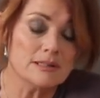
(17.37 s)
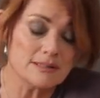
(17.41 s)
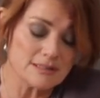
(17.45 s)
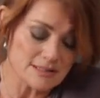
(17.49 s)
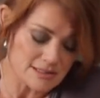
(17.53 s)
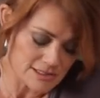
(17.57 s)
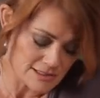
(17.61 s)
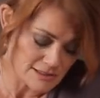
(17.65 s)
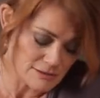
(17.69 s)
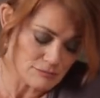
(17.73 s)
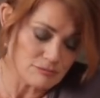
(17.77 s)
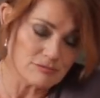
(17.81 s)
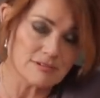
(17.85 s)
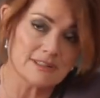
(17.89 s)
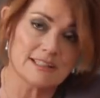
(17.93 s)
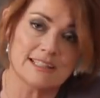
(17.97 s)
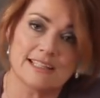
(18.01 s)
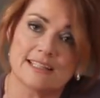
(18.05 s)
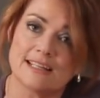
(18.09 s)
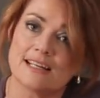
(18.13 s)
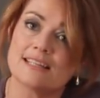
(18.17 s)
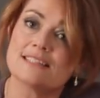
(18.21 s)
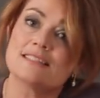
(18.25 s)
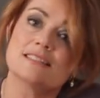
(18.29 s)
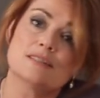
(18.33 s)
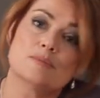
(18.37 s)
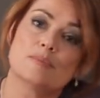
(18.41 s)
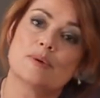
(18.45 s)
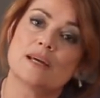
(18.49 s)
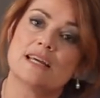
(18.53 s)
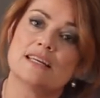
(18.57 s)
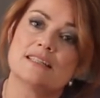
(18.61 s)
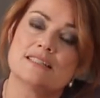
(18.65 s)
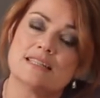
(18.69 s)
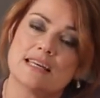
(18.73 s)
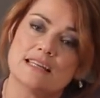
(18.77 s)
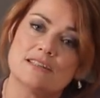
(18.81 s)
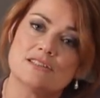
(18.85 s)
and it's just really nice to
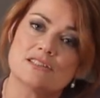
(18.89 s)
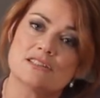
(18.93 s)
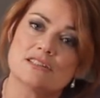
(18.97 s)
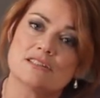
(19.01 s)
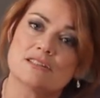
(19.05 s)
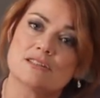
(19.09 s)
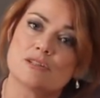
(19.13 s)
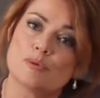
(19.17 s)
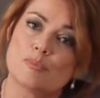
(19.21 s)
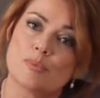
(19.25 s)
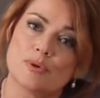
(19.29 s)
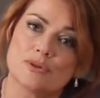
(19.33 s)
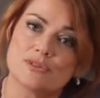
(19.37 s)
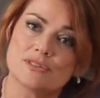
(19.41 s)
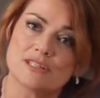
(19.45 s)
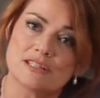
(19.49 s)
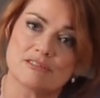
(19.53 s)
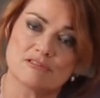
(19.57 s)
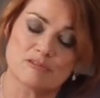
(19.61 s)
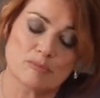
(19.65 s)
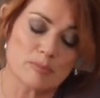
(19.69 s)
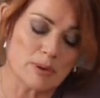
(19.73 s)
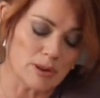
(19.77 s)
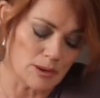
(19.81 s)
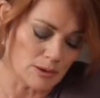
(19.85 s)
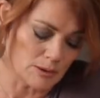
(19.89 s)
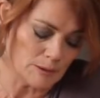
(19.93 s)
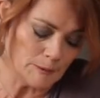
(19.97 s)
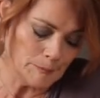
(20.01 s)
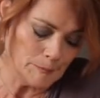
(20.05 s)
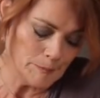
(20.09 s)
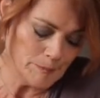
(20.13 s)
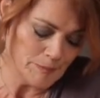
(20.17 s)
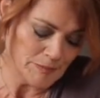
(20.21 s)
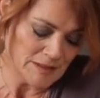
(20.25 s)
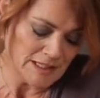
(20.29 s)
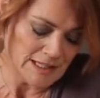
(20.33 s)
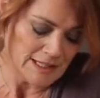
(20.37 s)
pay attention to the positive pole.